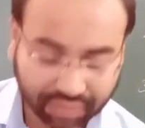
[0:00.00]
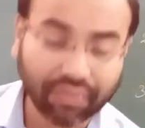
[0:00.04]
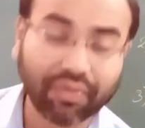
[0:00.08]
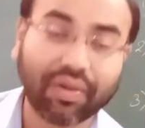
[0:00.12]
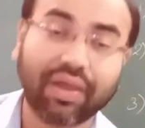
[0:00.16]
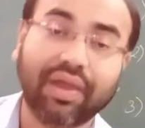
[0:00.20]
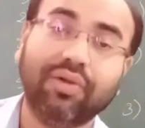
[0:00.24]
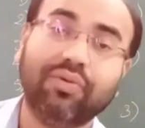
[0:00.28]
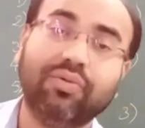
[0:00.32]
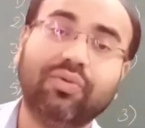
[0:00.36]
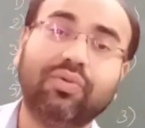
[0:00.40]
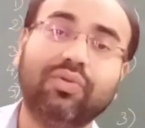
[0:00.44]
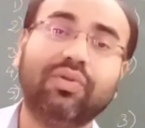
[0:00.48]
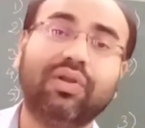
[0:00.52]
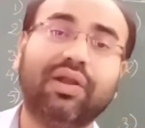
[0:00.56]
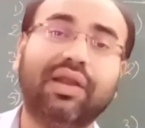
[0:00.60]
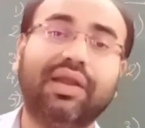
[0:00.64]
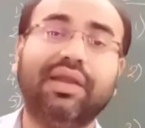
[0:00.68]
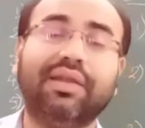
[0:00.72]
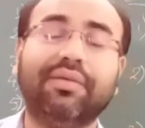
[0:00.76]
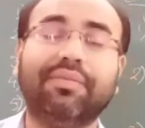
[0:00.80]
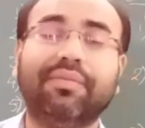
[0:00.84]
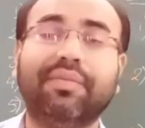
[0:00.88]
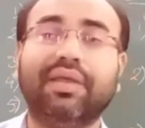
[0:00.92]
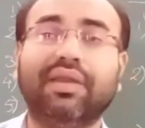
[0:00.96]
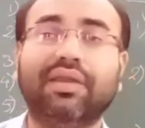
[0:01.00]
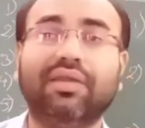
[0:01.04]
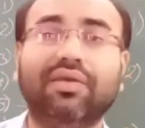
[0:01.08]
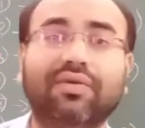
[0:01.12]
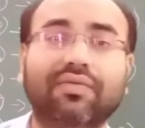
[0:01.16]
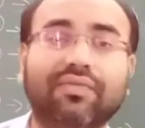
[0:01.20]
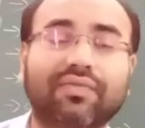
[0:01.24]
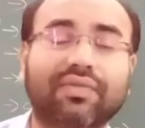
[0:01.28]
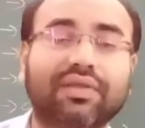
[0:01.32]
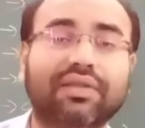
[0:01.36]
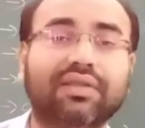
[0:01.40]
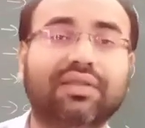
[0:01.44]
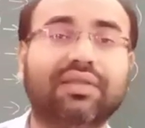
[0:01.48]
you have to write many
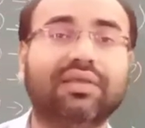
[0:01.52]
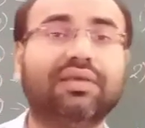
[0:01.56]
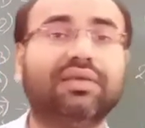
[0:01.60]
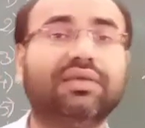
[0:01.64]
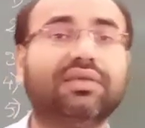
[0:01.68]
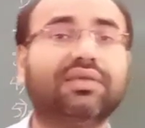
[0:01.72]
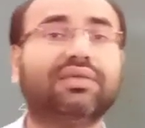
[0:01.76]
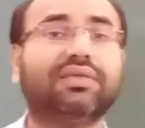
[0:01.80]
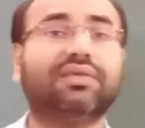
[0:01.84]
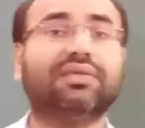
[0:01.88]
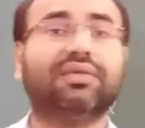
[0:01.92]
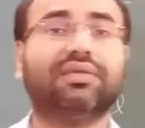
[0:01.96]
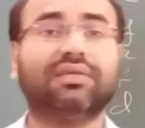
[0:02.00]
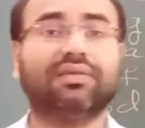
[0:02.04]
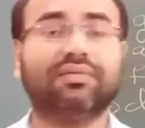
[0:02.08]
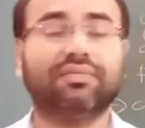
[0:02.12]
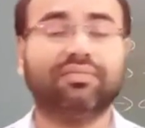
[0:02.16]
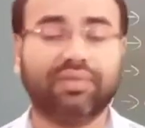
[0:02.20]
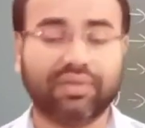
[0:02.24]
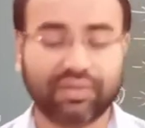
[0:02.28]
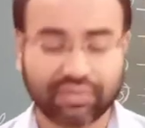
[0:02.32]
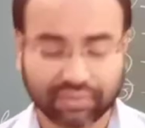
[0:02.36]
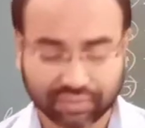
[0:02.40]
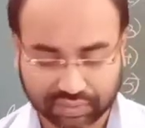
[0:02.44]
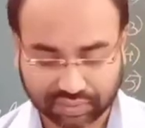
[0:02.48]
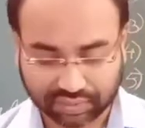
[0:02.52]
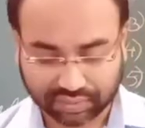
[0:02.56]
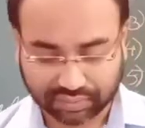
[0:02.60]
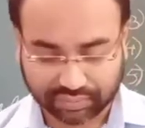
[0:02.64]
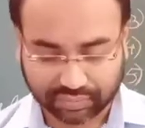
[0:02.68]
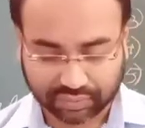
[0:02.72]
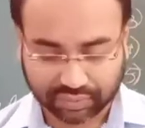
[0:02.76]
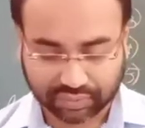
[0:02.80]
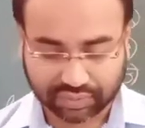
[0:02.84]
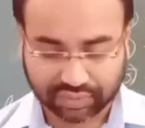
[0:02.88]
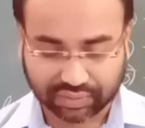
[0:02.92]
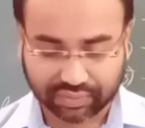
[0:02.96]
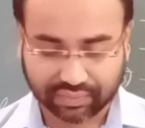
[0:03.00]
of the things
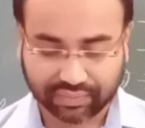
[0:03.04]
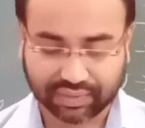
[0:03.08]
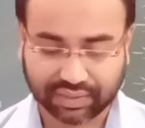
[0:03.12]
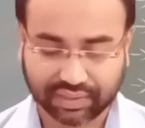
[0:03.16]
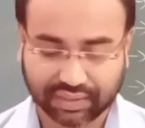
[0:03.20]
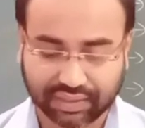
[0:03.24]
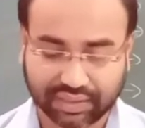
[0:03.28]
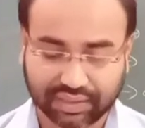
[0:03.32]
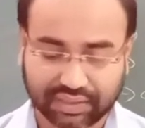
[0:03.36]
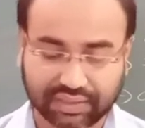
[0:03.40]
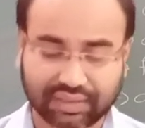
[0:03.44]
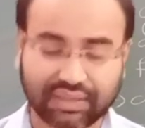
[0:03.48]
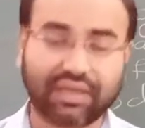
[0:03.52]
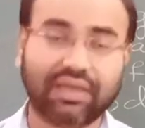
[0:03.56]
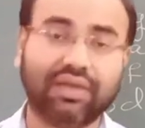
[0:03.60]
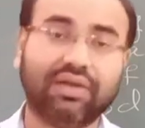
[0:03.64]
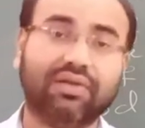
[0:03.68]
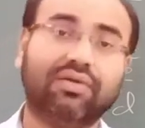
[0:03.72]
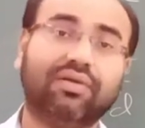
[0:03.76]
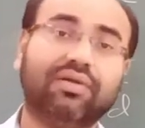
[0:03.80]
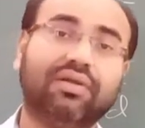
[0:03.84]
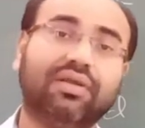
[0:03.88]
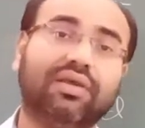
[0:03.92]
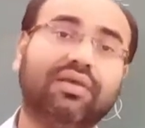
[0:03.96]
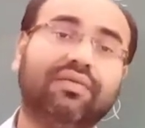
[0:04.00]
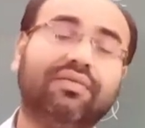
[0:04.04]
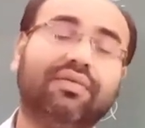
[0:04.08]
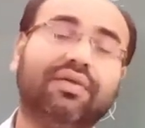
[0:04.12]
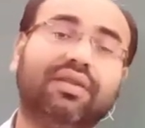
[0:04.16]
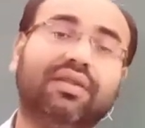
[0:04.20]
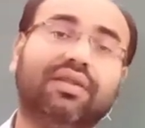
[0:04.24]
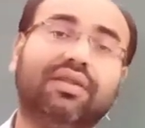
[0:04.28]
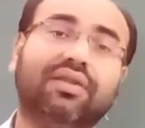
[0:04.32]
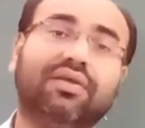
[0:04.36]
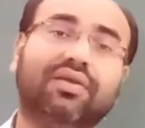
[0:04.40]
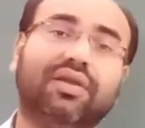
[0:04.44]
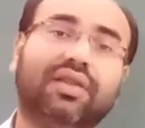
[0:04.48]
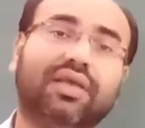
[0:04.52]
because most of the things are not given
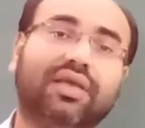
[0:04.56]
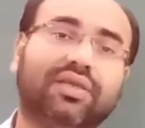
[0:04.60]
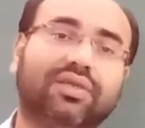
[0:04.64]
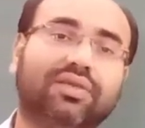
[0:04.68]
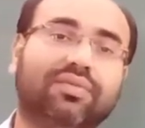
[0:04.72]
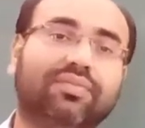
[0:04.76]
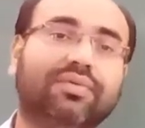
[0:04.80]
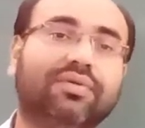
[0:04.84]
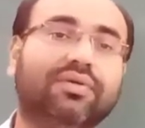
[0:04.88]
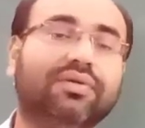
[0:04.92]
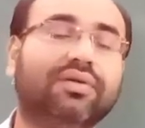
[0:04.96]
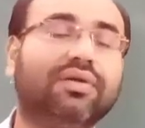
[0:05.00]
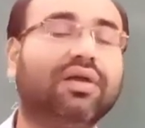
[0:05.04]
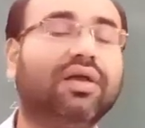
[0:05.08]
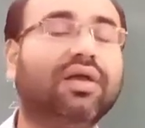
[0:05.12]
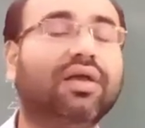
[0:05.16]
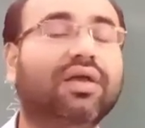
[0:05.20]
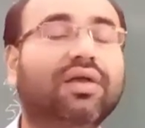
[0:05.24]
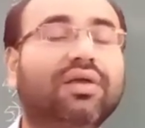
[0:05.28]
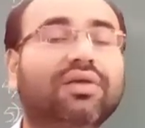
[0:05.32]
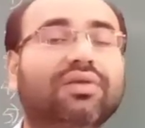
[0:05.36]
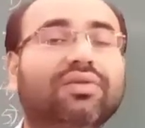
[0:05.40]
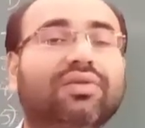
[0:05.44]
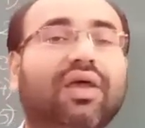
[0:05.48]
in your textbook.